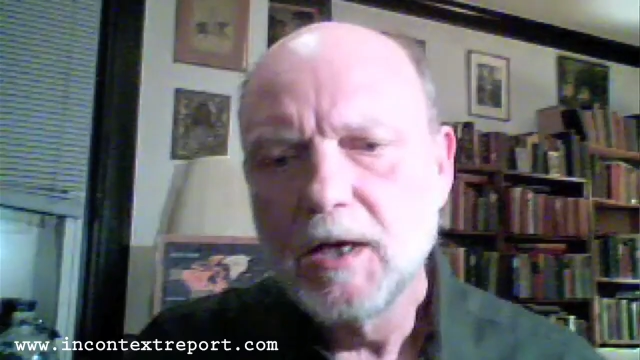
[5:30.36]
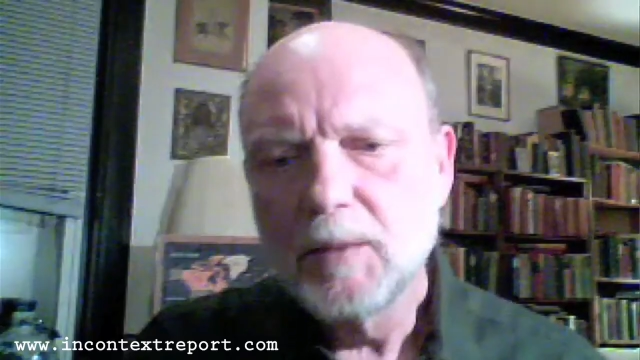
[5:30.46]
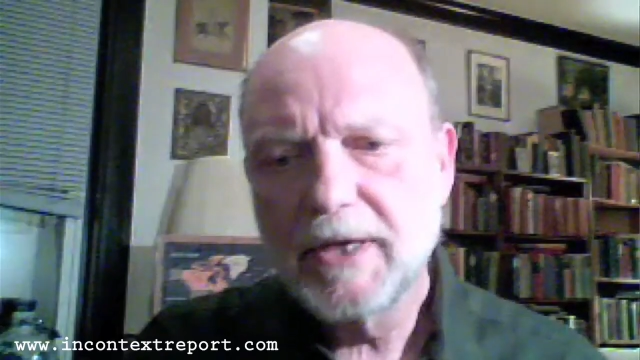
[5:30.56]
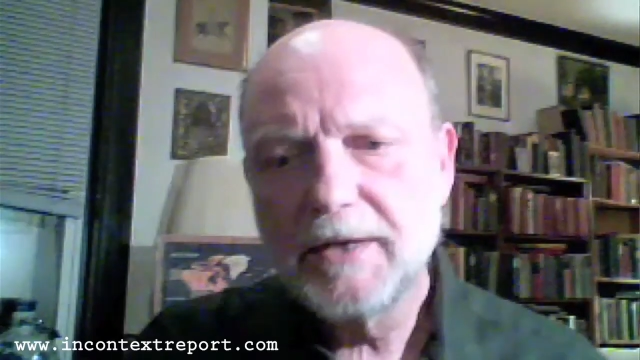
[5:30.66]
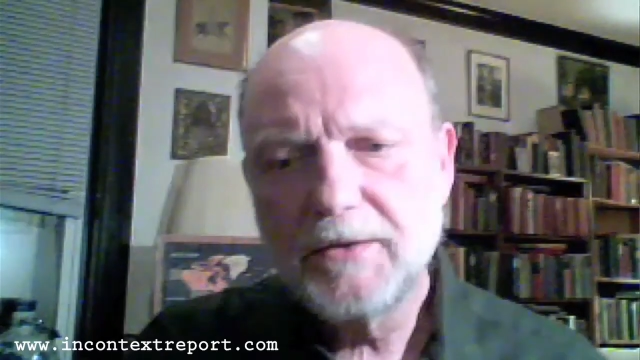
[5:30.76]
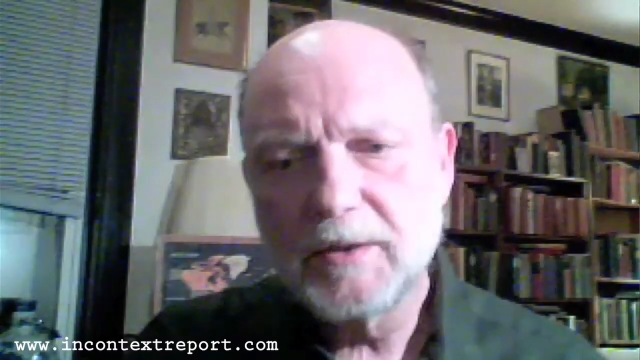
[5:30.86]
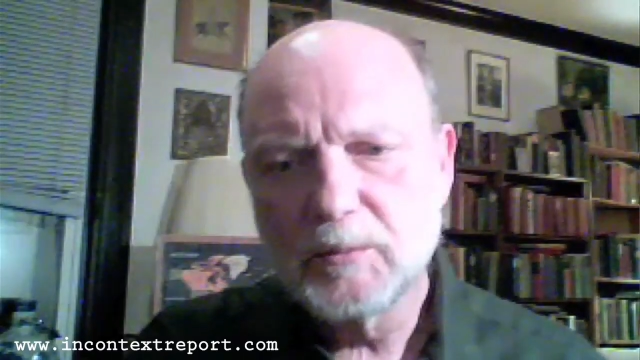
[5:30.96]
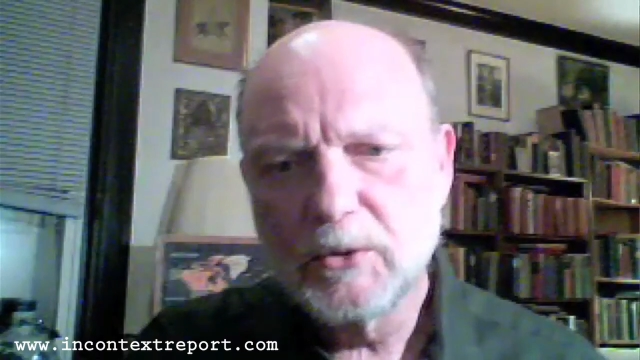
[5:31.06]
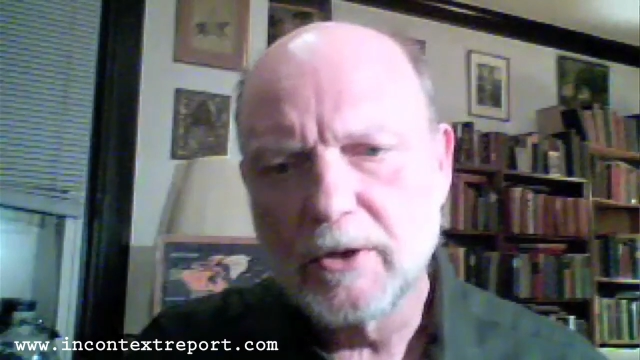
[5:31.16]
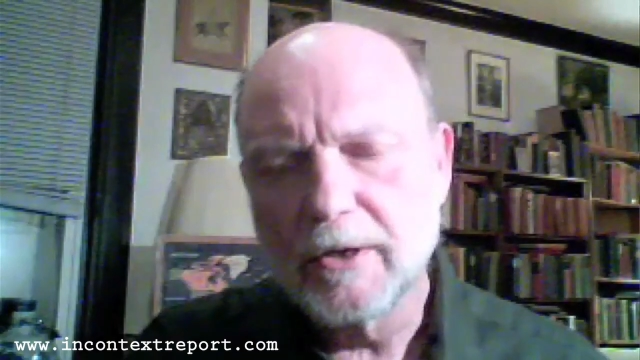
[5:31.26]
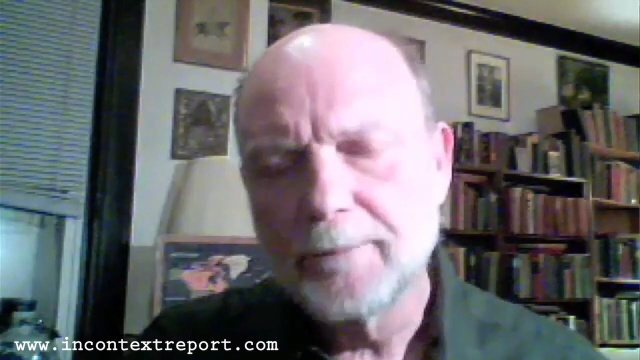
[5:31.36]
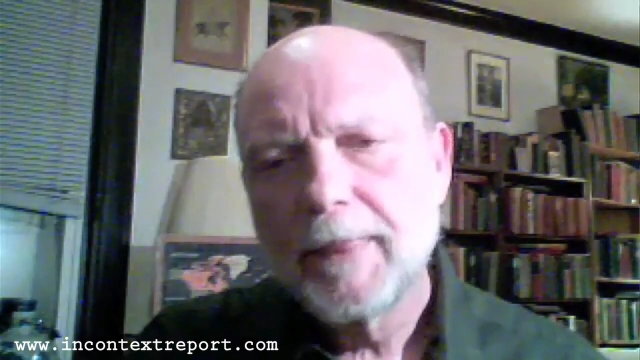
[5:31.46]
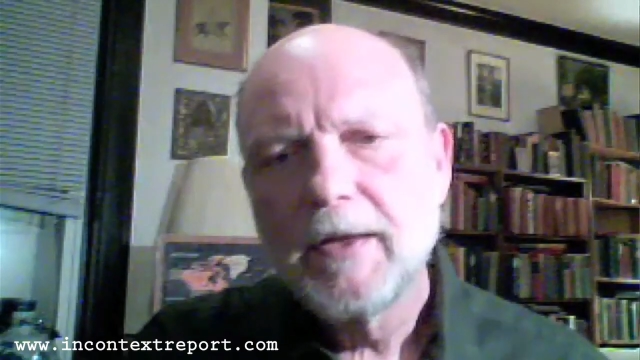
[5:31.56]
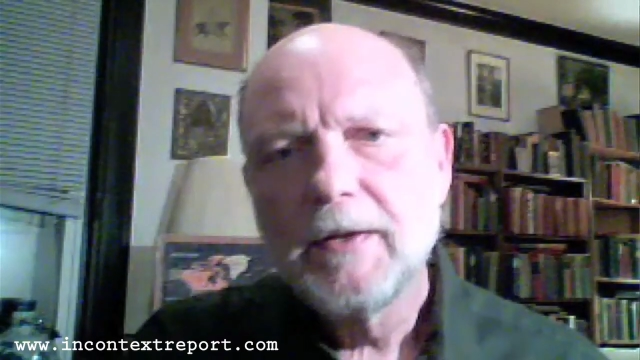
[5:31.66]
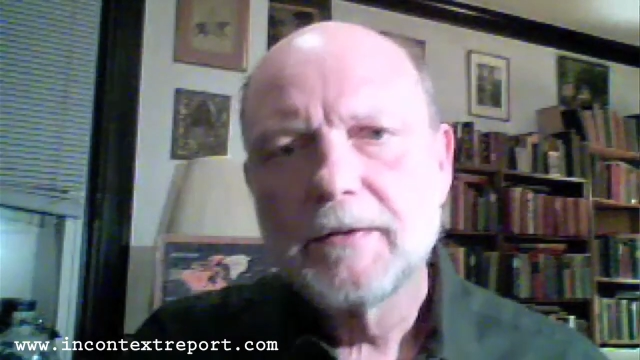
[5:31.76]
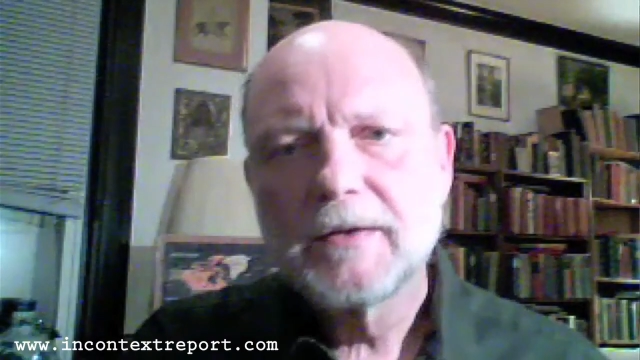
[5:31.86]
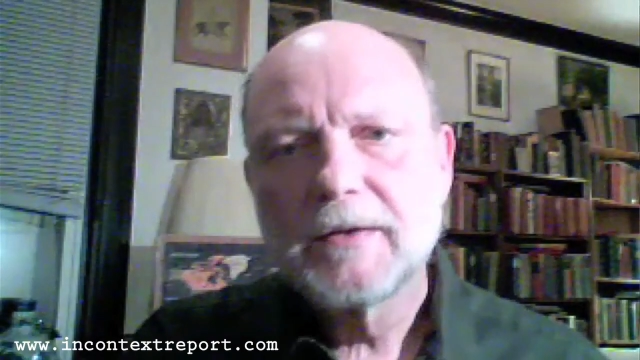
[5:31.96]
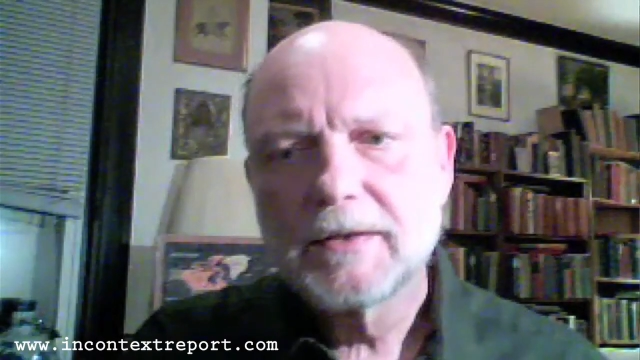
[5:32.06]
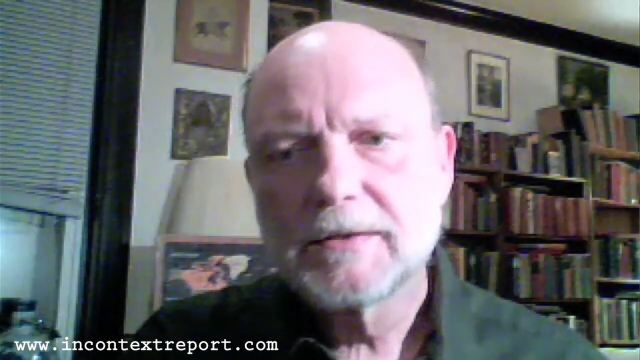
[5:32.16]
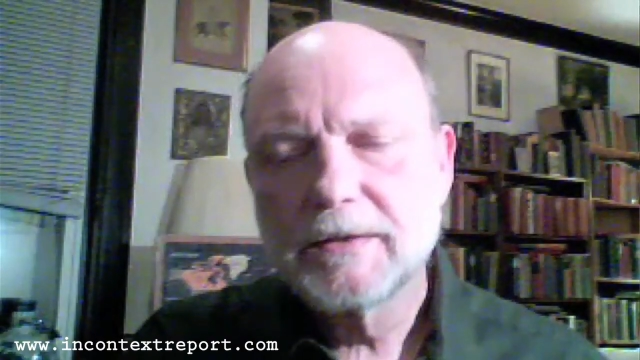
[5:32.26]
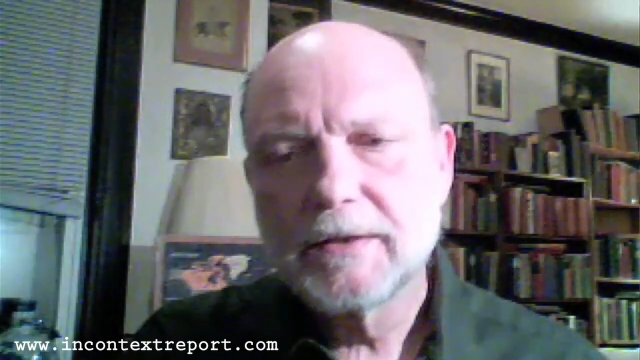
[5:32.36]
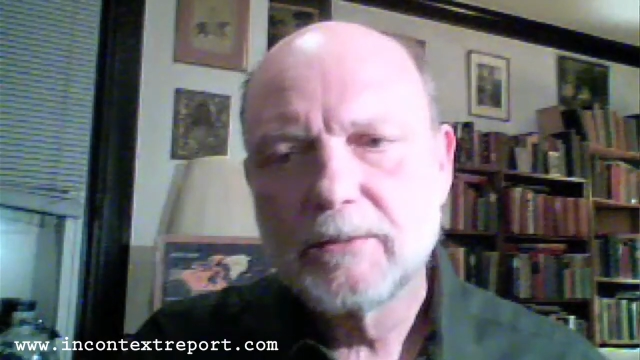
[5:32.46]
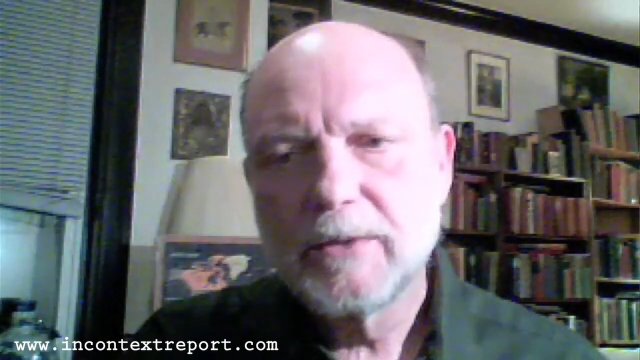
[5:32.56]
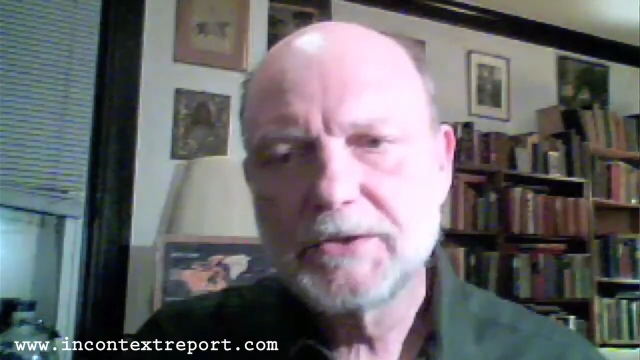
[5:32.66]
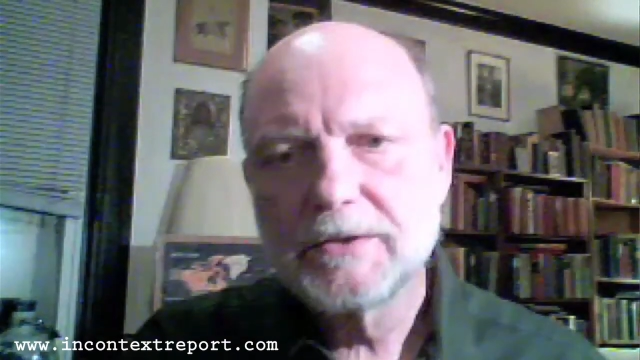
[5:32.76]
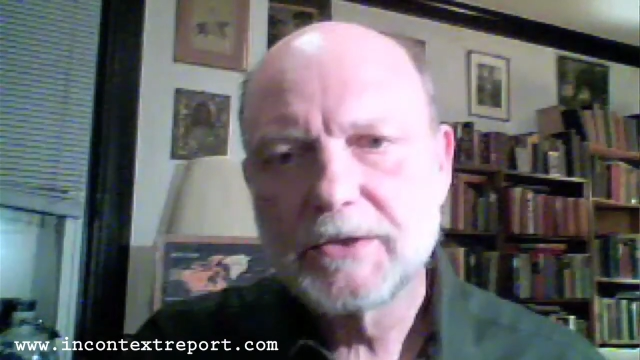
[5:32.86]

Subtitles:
But I think more that Russia